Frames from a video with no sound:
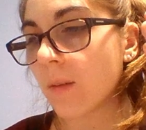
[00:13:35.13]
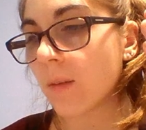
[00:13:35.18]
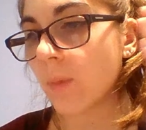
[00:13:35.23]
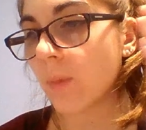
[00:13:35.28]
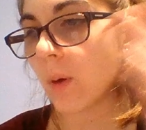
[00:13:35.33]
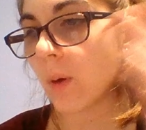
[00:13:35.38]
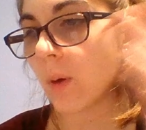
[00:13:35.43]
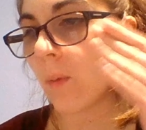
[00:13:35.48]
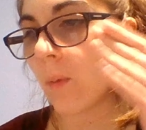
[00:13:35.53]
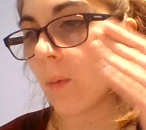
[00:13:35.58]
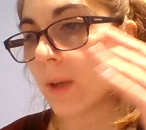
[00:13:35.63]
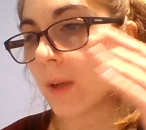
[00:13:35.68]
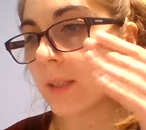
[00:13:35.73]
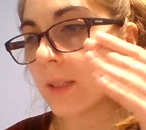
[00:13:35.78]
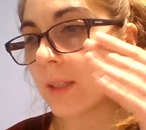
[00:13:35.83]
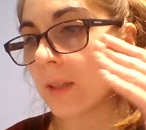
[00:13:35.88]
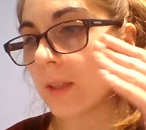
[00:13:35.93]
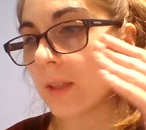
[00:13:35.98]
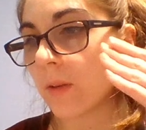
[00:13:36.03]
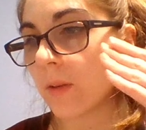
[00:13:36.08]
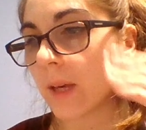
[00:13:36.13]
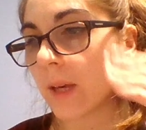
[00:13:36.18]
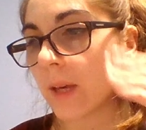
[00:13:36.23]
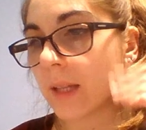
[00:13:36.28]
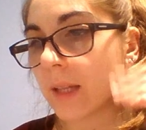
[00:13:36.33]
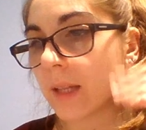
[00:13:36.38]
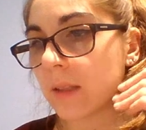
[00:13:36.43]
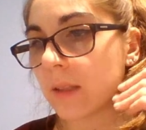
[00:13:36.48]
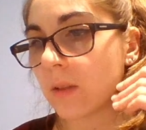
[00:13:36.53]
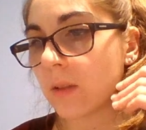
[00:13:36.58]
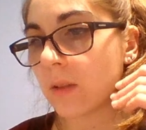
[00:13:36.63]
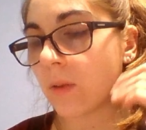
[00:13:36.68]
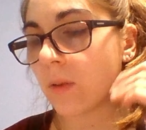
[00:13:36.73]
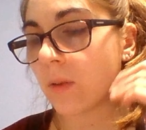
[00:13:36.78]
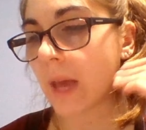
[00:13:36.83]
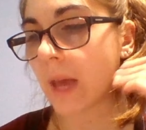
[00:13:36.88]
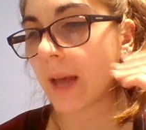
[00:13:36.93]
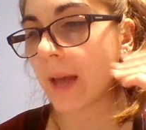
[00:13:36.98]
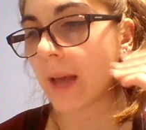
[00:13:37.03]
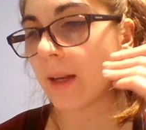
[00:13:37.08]
But once you get to
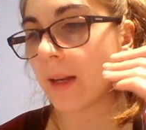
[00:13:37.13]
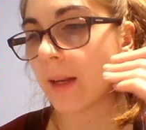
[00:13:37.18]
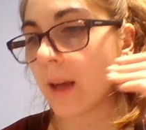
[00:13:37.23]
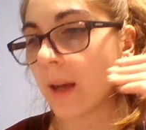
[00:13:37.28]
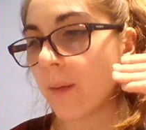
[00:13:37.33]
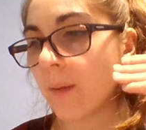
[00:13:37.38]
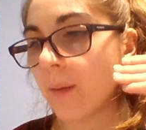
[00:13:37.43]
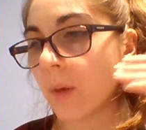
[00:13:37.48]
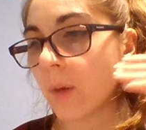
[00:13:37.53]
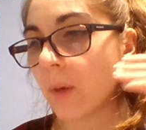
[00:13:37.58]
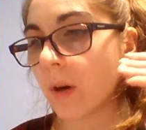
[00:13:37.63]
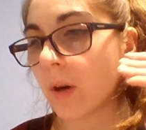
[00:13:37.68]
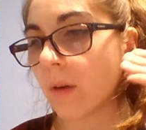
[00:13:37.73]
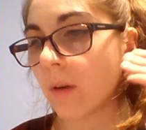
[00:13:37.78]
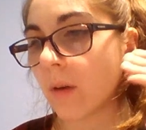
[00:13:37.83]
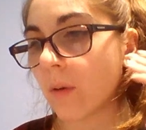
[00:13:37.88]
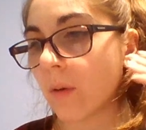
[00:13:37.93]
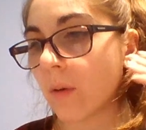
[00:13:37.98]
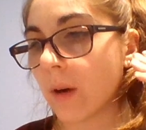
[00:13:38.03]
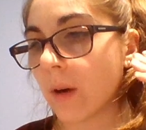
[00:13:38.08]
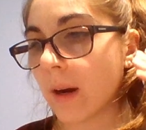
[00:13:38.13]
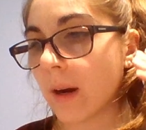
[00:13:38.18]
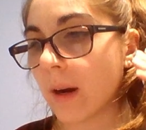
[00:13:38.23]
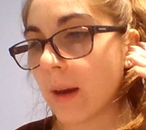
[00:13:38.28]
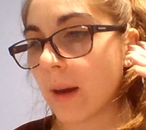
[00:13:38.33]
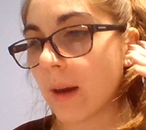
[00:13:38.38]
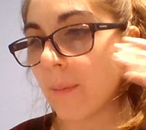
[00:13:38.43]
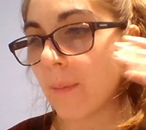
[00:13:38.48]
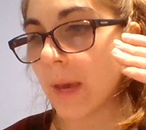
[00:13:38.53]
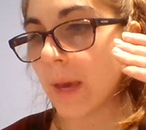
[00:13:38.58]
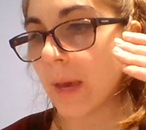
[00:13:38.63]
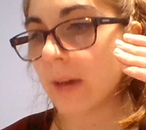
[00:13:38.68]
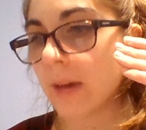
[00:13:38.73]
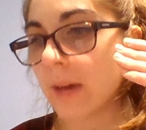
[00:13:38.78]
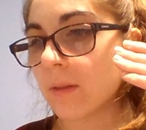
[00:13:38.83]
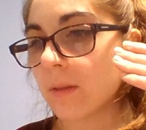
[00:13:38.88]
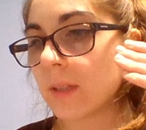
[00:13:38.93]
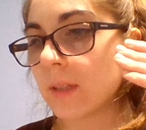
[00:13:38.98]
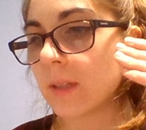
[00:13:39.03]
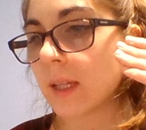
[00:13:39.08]
that number or
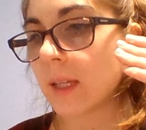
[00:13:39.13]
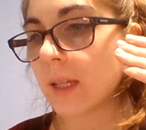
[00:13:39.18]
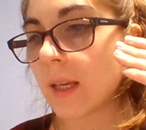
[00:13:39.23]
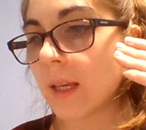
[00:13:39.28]
amount,